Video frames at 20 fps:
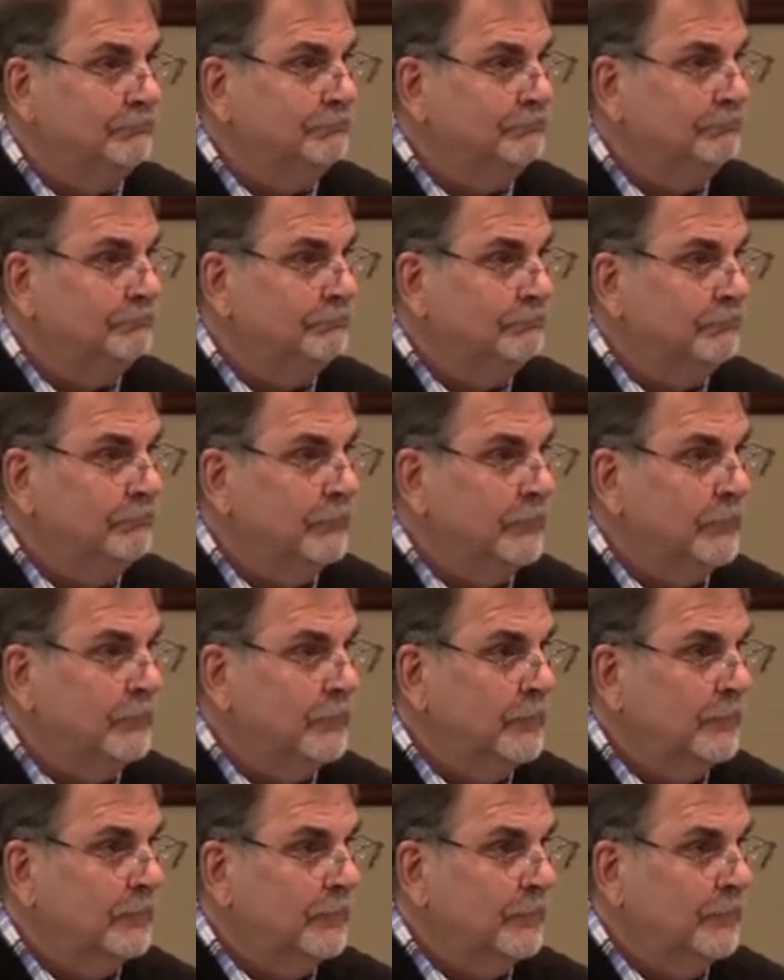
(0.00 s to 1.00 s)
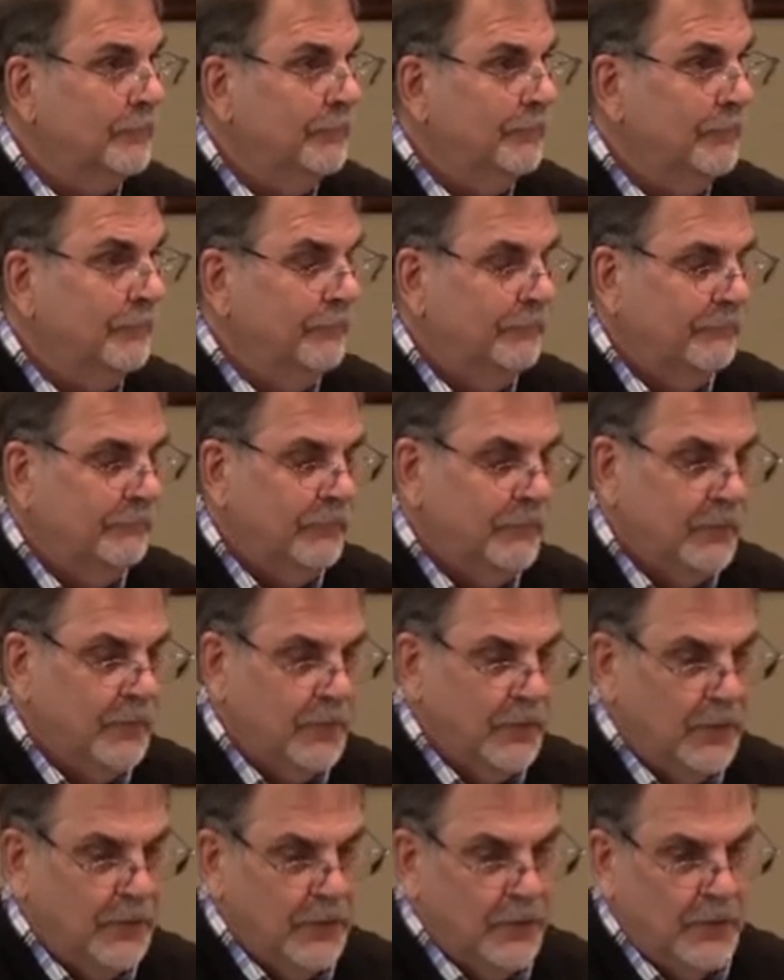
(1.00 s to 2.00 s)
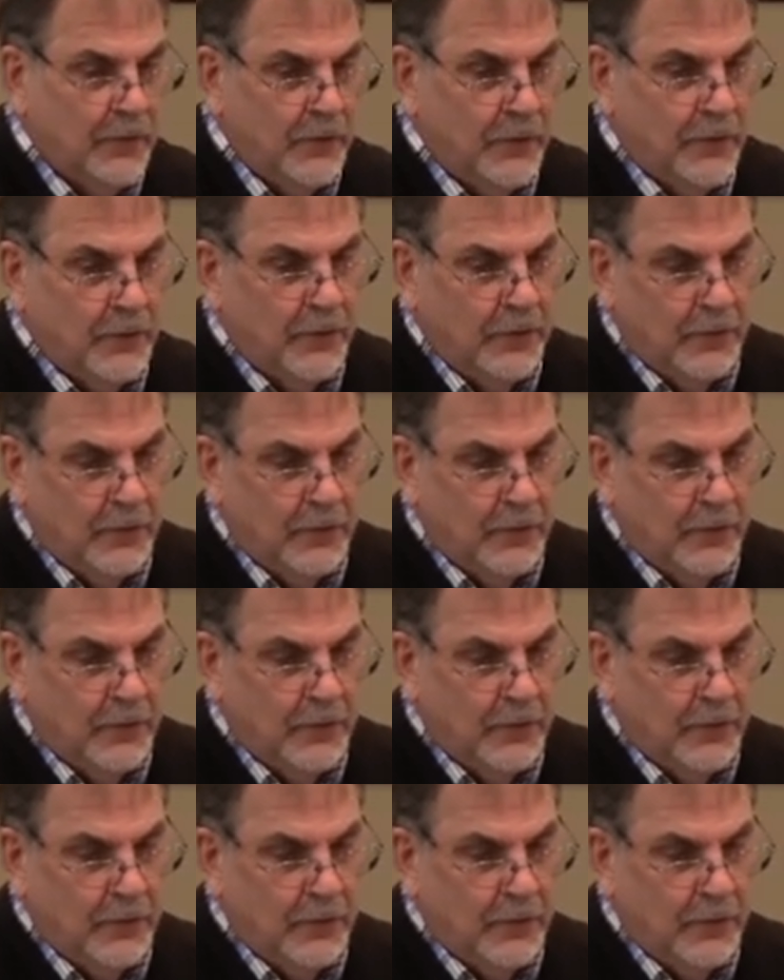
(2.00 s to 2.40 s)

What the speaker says: Nobody speaks.